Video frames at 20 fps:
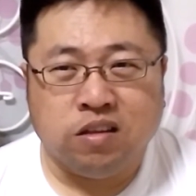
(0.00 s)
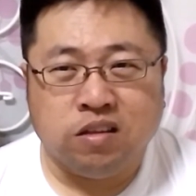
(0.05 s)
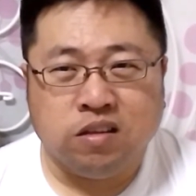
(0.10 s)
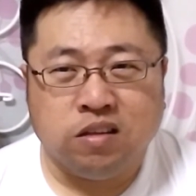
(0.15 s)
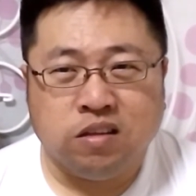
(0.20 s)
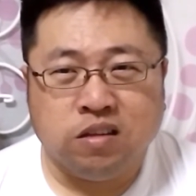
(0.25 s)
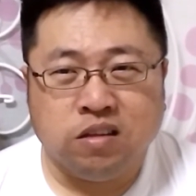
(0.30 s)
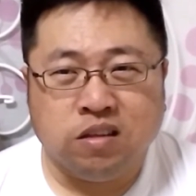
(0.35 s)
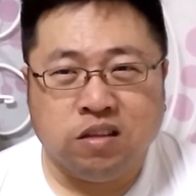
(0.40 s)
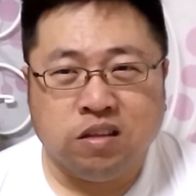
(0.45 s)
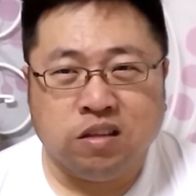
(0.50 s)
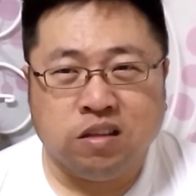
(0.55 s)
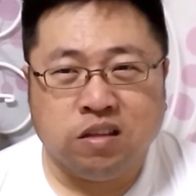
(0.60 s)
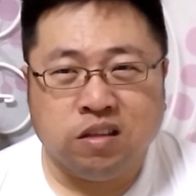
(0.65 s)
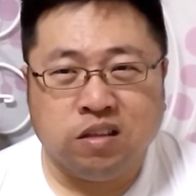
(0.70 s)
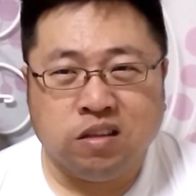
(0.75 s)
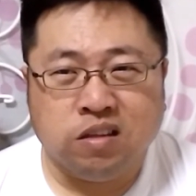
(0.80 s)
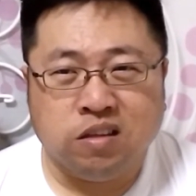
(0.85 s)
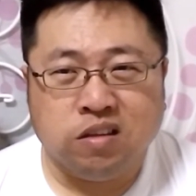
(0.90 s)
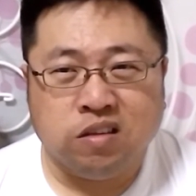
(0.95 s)

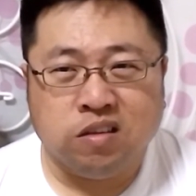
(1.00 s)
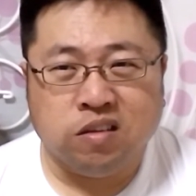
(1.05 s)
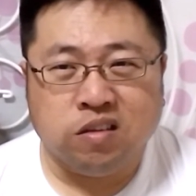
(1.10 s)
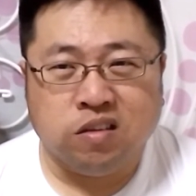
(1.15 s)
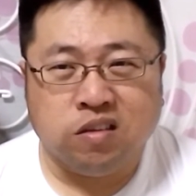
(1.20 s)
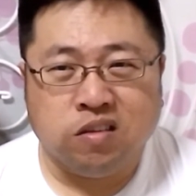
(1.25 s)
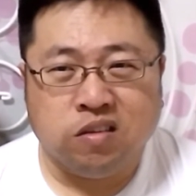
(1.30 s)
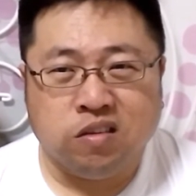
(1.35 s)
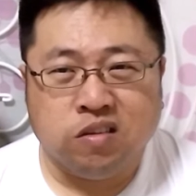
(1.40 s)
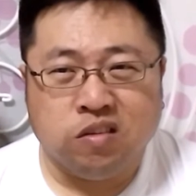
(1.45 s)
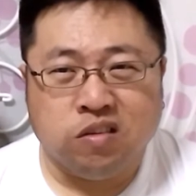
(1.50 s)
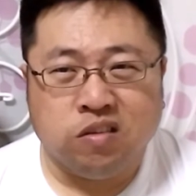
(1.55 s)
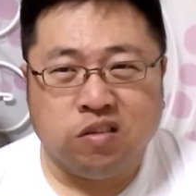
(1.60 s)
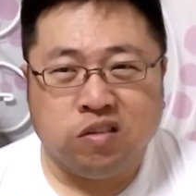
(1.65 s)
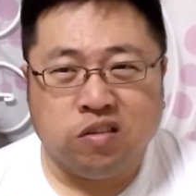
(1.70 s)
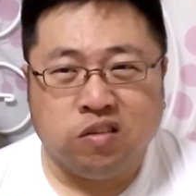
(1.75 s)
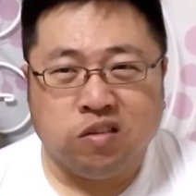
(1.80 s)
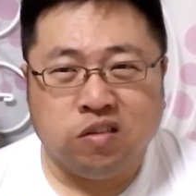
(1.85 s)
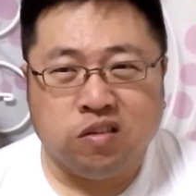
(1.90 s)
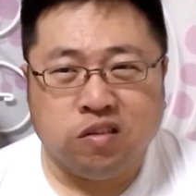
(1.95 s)

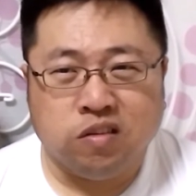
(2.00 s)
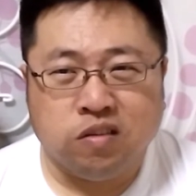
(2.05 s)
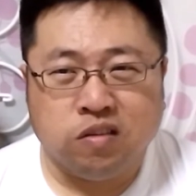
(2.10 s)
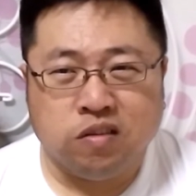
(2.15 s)
This person isn't speaking.